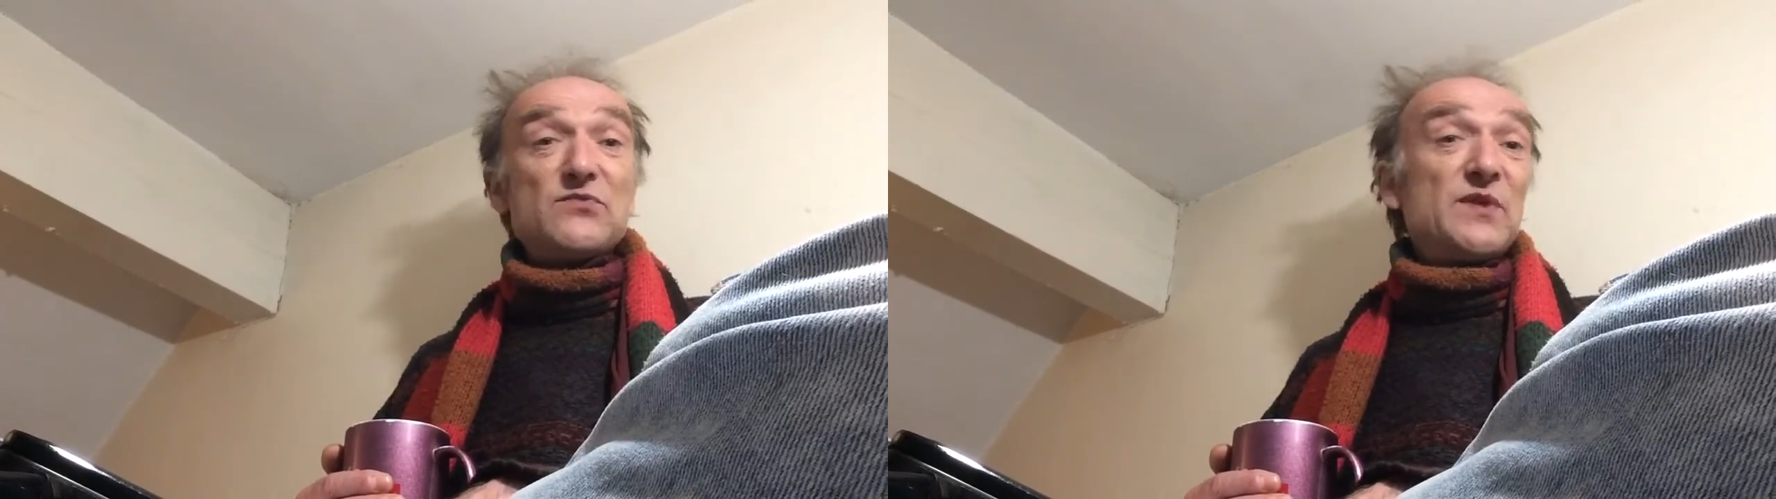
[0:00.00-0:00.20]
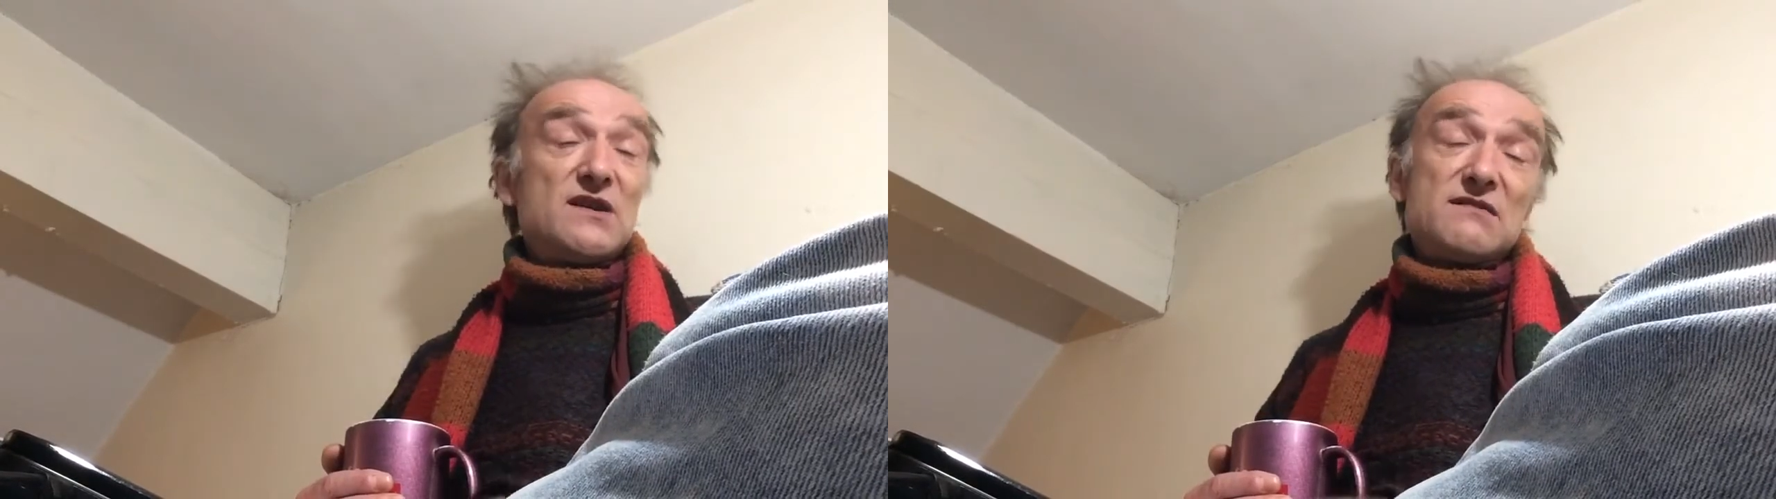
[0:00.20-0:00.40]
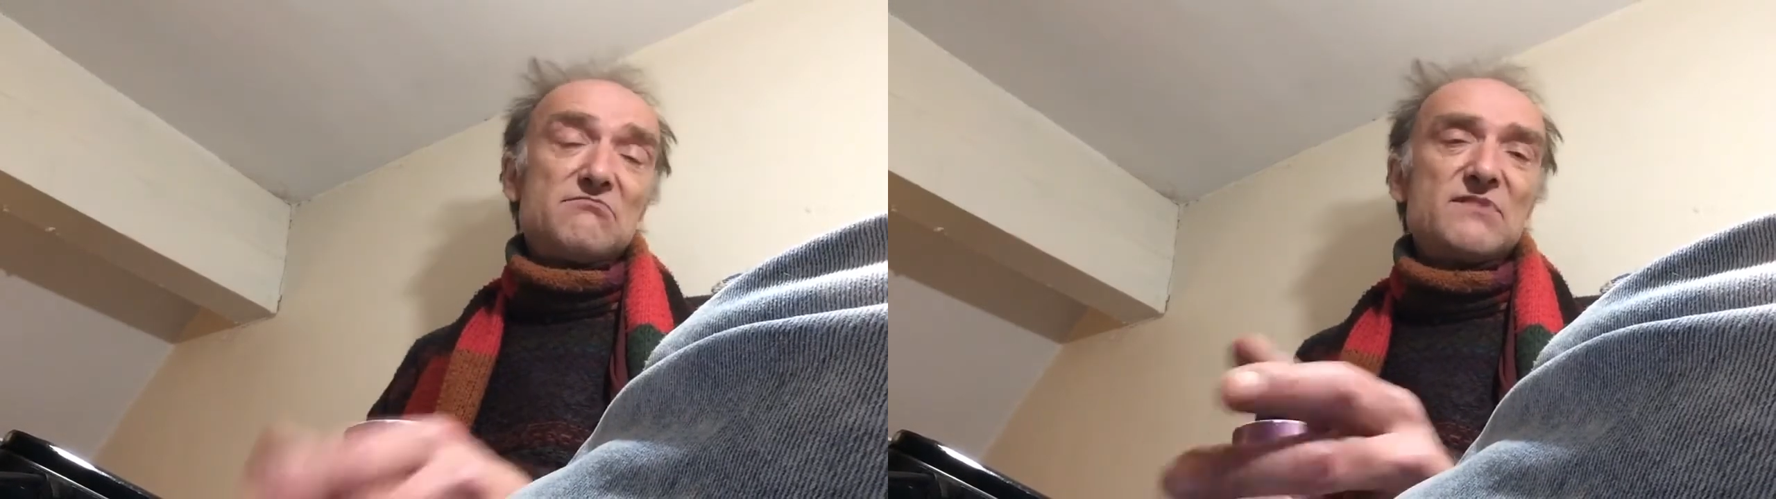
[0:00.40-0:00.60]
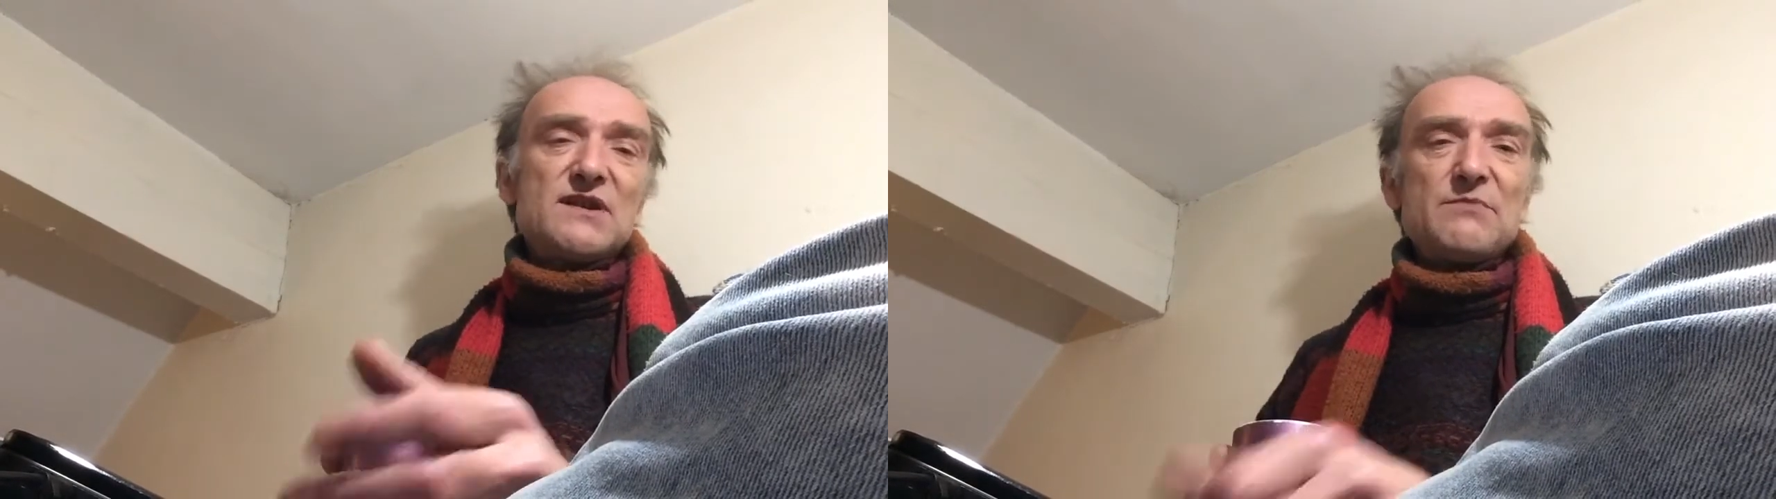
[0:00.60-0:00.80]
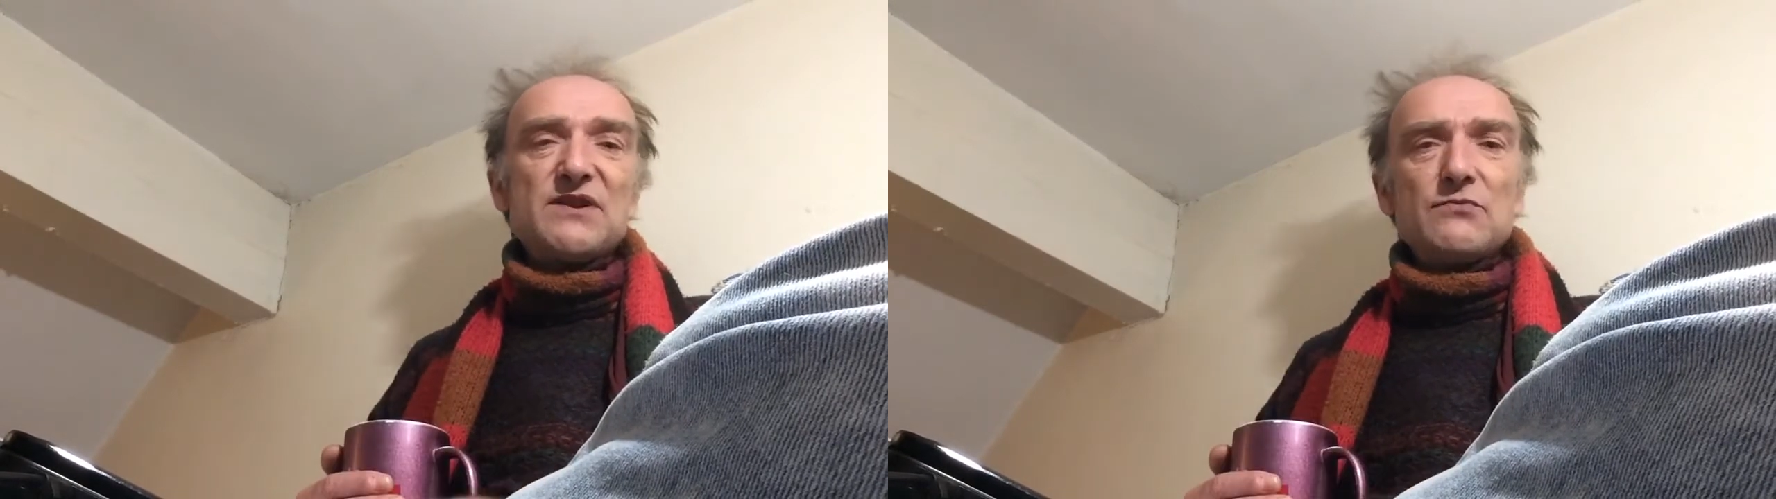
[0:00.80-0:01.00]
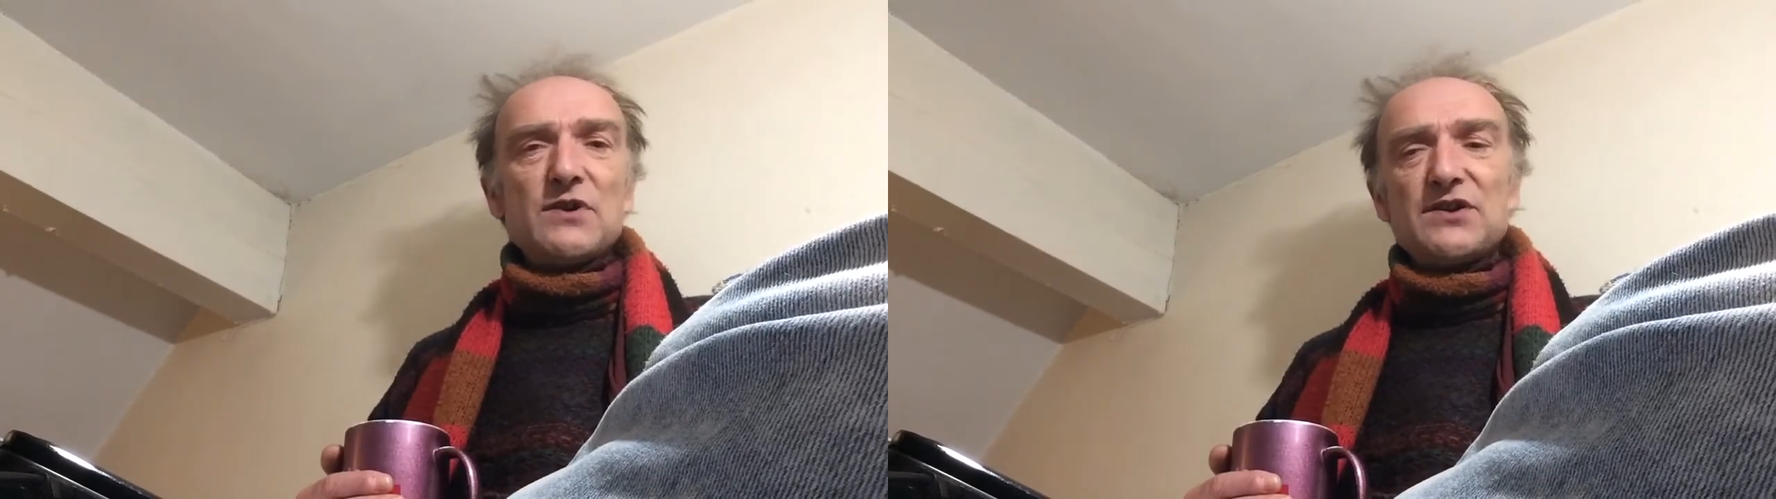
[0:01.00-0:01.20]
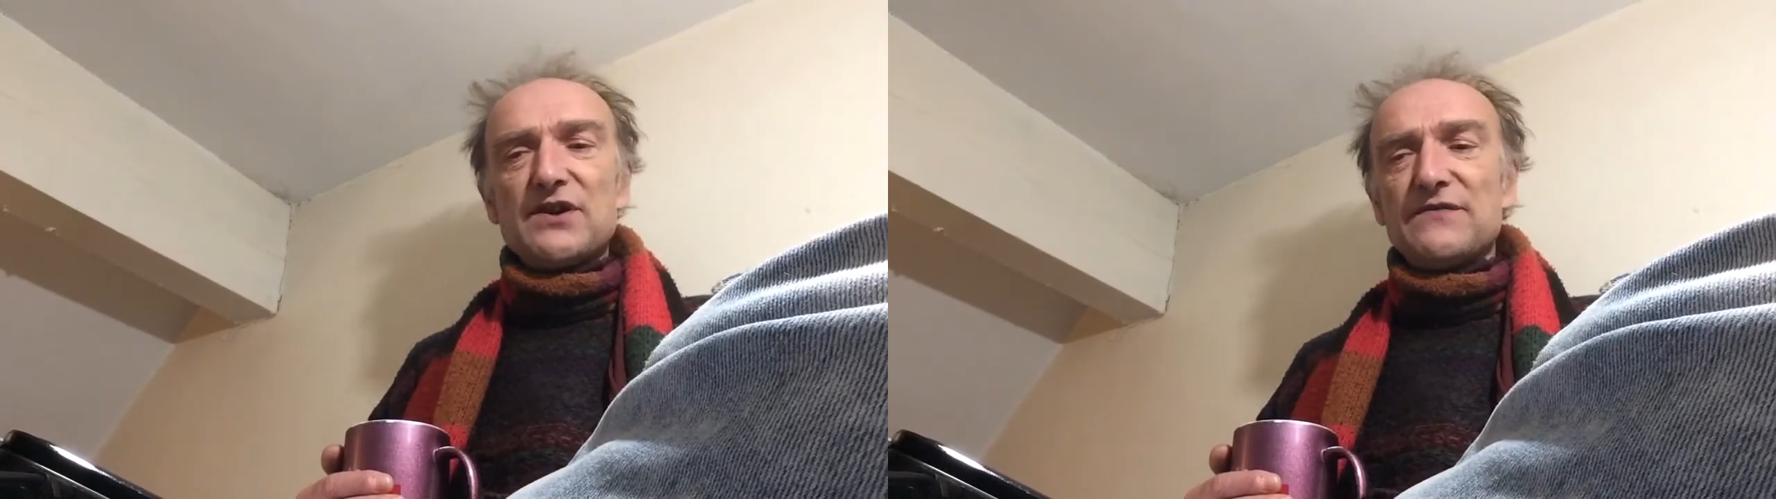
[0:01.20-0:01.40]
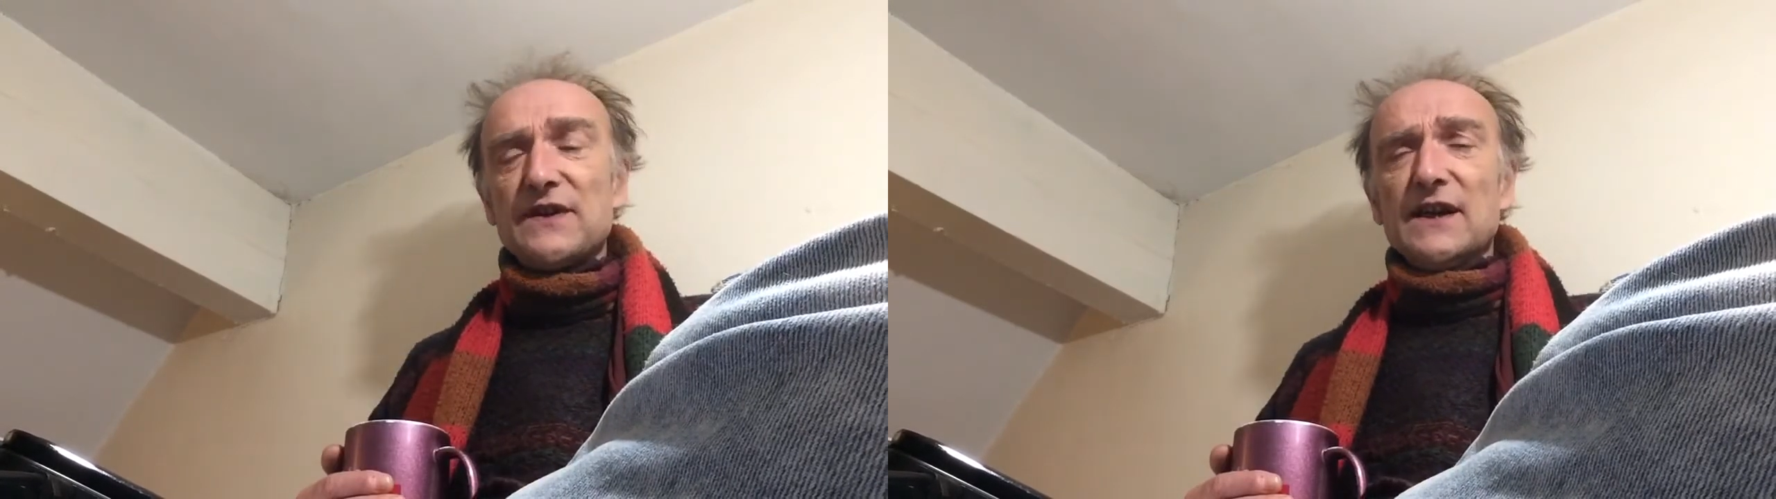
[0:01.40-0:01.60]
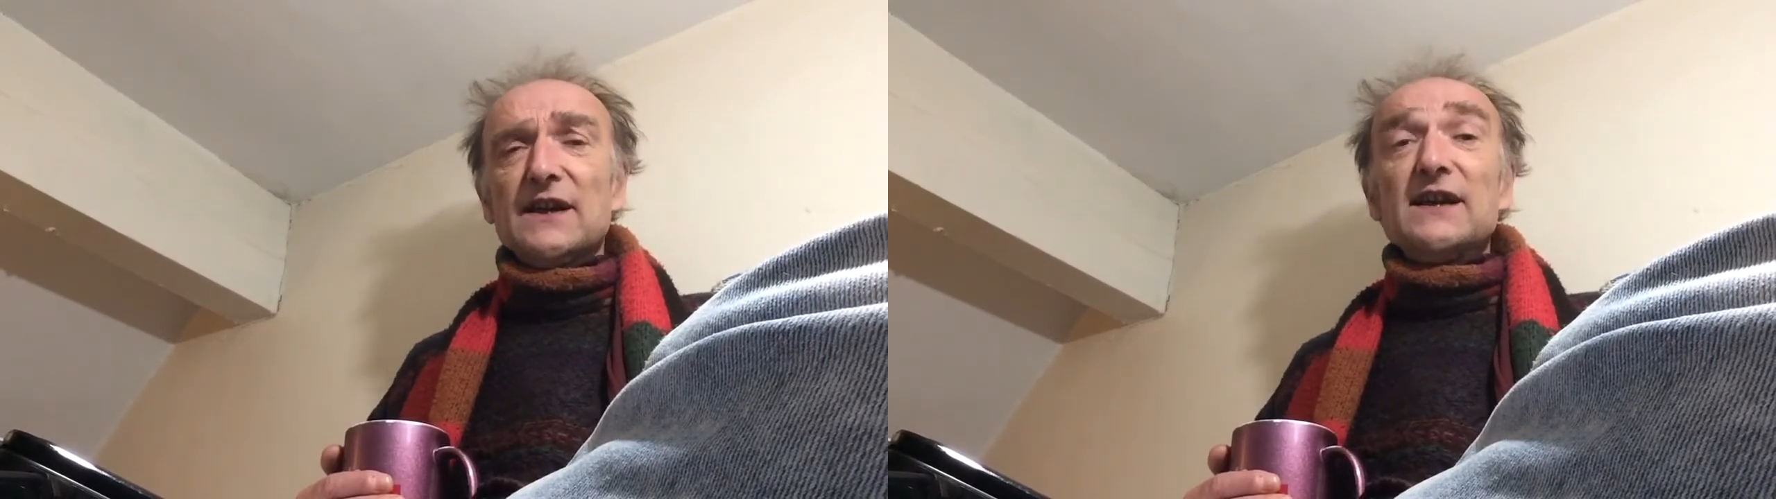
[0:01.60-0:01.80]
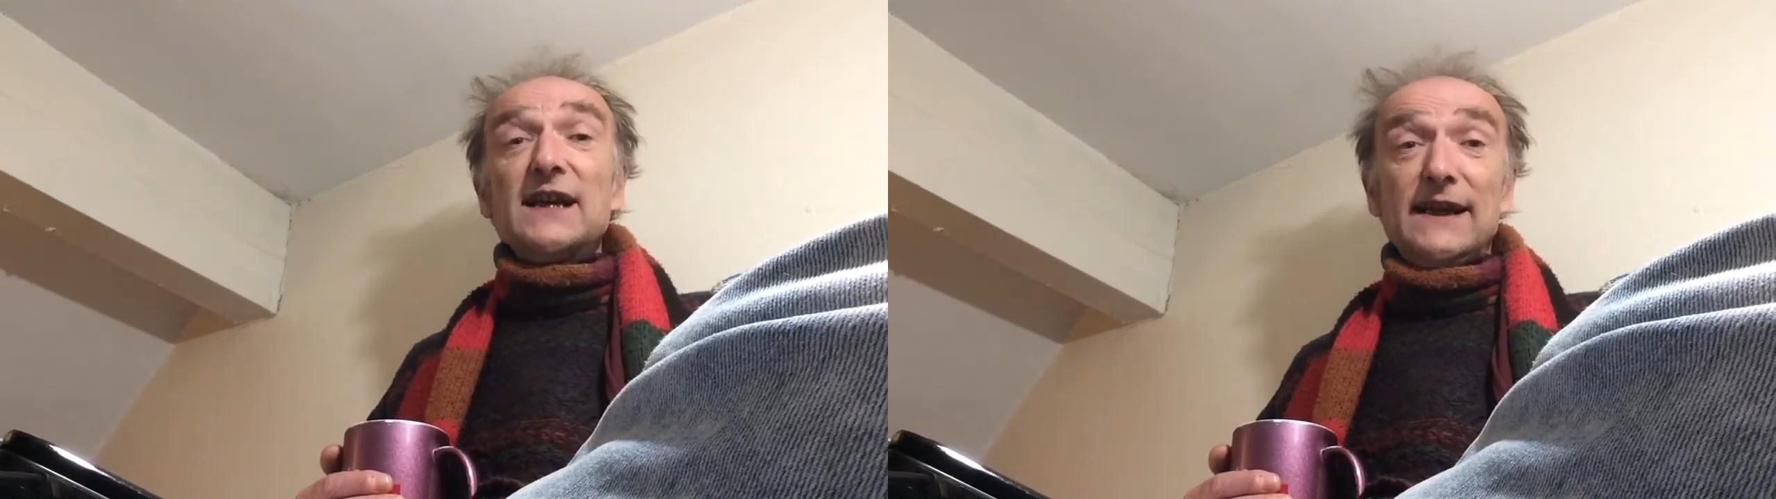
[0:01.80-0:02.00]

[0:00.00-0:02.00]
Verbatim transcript: but it's something to watch if